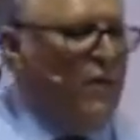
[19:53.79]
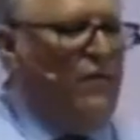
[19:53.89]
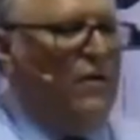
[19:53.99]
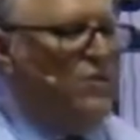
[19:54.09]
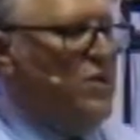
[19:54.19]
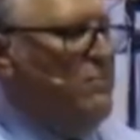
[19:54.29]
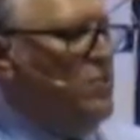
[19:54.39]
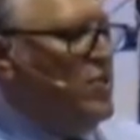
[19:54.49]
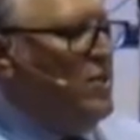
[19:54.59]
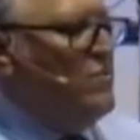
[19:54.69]
There are some
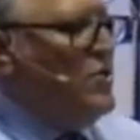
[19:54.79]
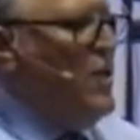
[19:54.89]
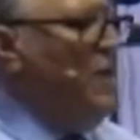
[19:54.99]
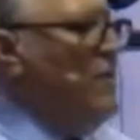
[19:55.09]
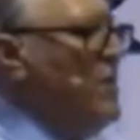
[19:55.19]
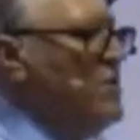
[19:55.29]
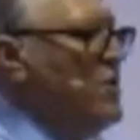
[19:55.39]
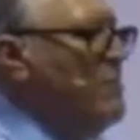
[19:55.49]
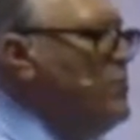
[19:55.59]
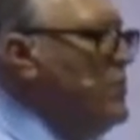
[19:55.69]
Muslims there. There are
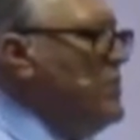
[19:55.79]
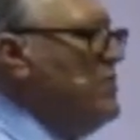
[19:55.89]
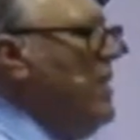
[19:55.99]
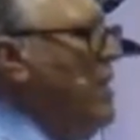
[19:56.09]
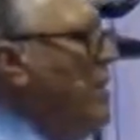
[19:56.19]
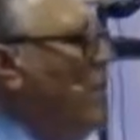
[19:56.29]
some Buddhists there.